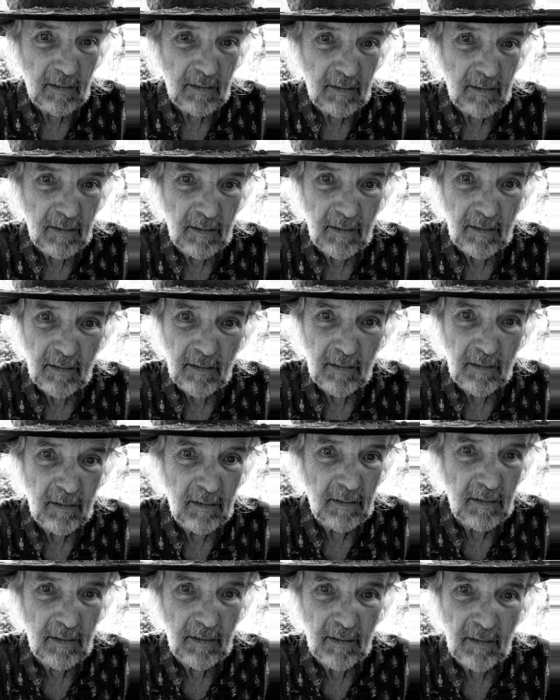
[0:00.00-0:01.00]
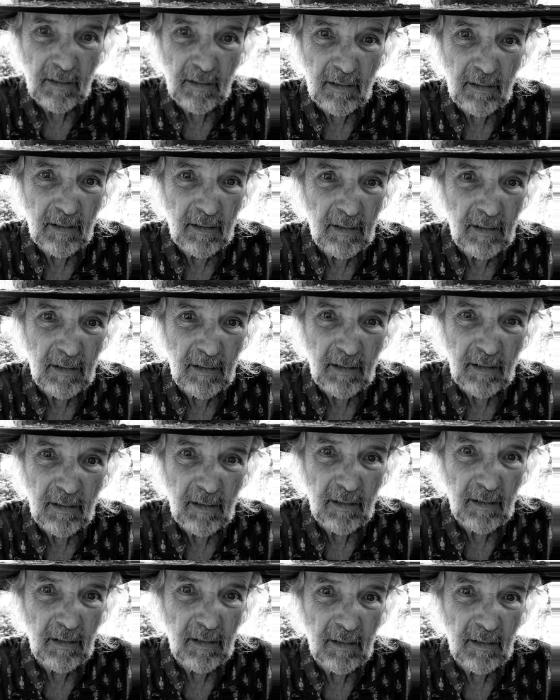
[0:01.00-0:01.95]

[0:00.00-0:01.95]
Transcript: Nothing is said.